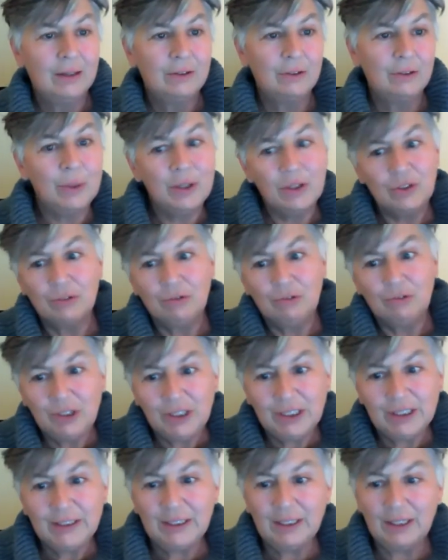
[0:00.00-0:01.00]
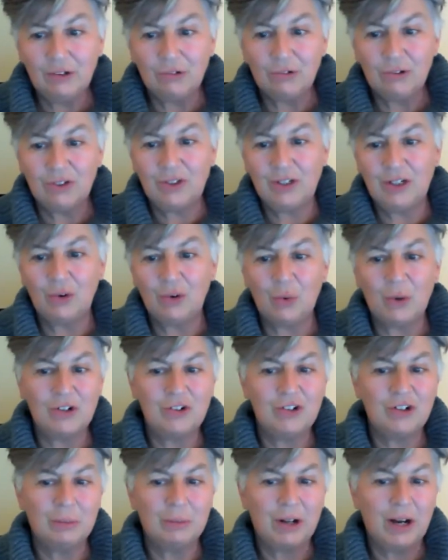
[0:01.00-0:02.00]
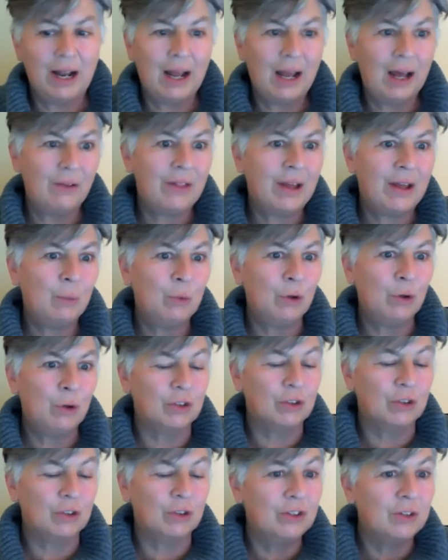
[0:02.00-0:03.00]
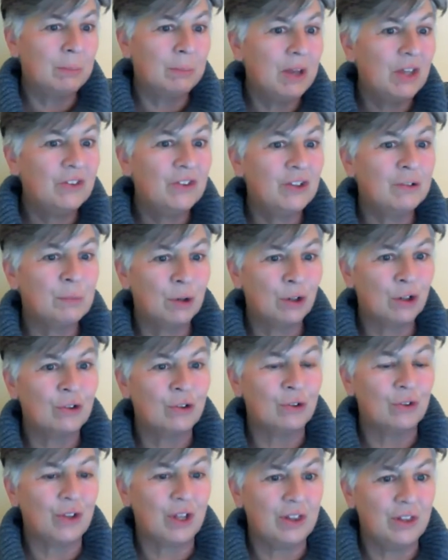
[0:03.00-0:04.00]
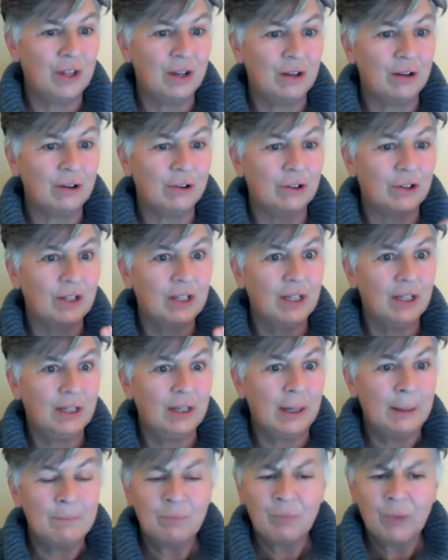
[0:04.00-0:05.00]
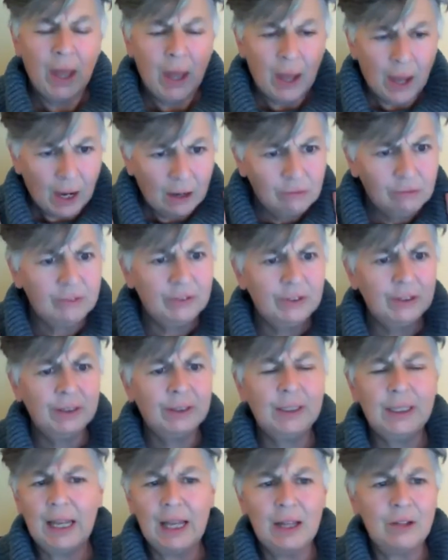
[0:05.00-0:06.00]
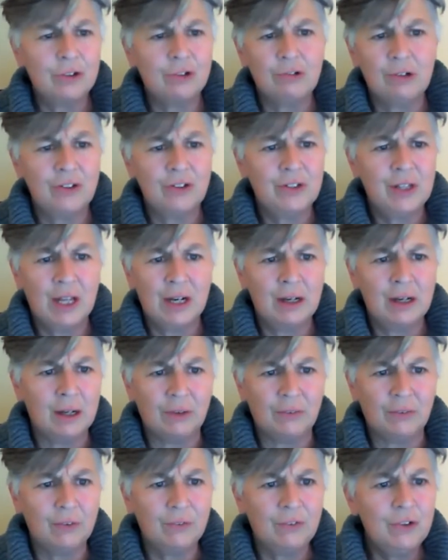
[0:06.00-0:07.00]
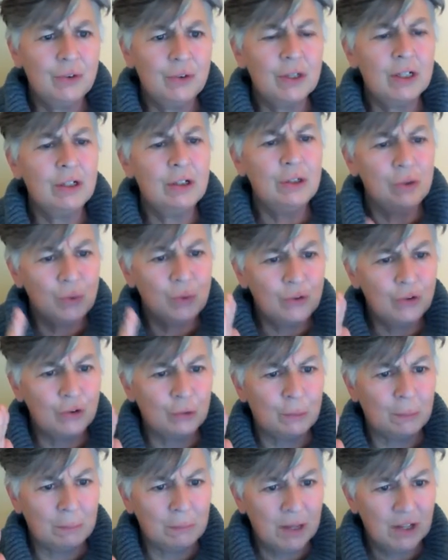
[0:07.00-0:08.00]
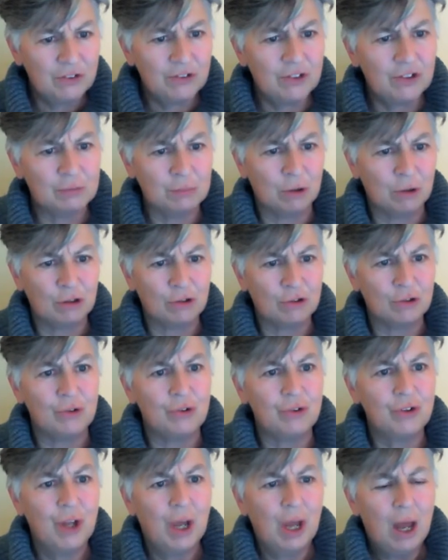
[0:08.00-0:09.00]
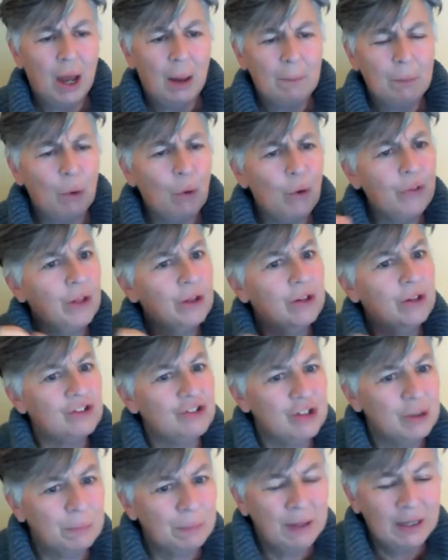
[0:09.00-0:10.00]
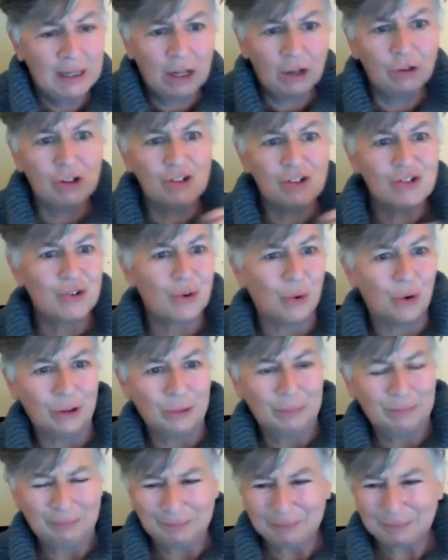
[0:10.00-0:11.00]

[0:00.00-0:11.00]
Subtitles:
So it's a really interesting question about how that works, because the message markers, I think, are key. I really can't stress that enough. If you can use your message markers, both on the ship and on the shore.